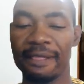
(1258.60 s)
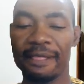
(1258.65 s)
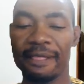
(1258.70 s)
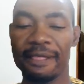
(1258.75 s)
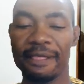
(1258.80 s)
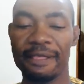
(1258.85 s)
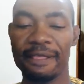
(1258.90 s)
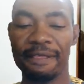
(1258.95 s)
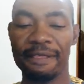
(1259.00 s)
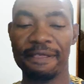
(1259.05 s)

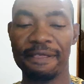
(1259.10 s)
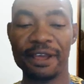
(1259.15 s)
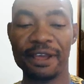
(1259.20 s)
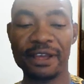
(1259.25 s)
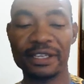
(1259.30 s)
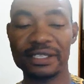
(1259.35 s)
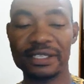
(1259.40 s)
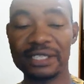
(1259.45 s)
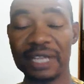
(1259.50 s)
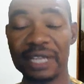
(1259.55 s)
Do you
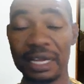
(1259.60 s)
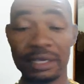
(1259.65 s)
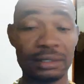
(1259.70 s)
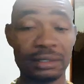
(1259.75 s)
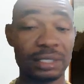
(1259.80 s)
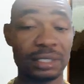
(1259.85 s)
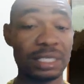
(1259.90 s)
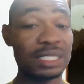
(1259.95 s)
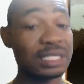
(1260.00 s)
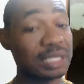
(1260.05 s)
understand? It
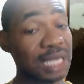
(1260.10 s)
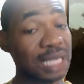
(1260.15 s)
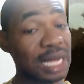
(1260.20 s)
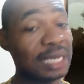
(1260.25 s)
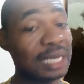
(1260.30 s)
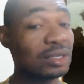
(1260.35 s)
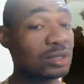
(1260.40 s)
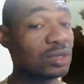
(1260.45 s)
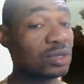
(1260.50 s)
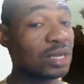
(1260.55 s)
can also
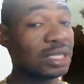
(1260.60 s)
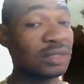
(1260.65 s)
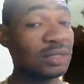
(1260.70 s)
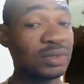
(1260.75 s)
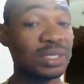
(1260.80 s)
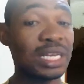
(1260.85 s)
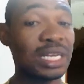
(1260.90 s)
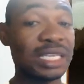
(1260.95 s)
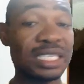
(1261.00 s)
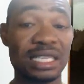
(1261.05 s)
end with an
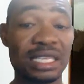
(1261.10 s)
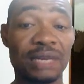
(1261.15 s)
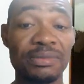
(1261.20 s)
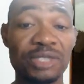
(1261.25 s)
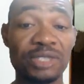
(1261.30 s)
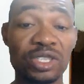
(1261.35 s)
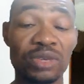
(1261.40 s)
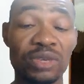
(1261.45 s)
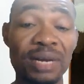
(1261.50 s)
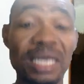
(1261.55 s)
exclamation mark
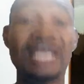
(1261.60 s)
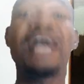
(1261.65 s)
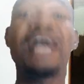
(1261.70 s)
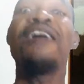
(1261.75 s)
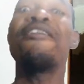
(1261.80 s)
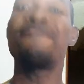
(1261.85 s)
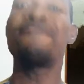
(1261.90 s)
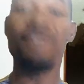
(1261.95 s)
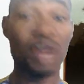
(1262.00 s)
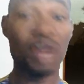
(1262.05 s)
for
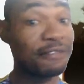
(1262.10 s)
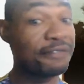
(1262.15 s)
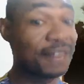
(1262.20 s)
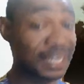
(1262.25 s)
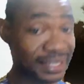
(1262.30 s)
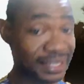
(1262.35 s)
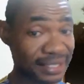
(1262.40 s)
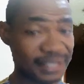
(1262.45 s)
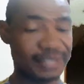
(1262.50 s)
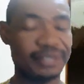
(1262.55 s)
emphasis.
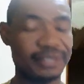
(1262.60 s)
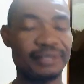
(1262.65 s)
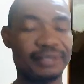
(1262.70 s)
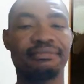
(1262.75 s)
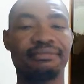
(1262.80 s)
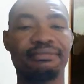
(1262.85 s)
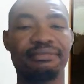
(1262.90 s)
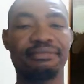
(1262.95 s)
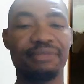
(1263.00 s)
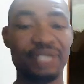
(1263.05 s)

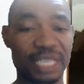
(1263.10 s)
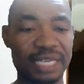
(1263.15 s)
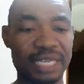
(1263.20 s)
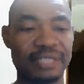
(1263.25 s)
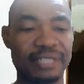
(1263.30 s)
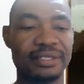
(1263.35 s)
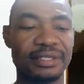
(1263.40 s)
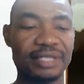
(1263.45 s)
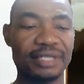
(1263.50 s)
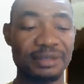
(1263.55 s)
Yes,
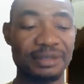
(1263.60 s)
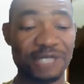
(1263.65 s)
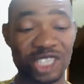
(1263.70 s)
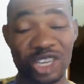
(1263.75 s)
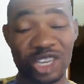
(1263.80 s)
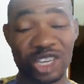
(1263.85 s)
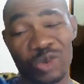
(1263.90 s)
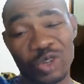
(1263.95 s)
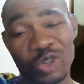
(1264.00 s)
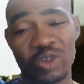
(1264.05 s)
especially when you want
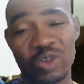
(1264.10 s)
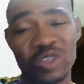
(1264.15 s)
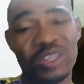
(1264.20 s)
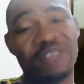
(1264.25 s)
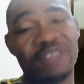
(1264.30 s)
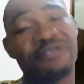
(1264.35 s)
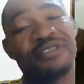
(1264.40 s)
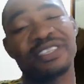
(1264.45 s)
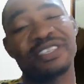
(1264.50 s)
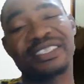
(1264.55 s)
to
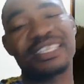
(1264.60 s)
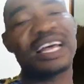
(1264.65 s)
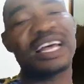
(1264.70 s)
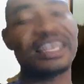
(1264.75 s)
emphasize.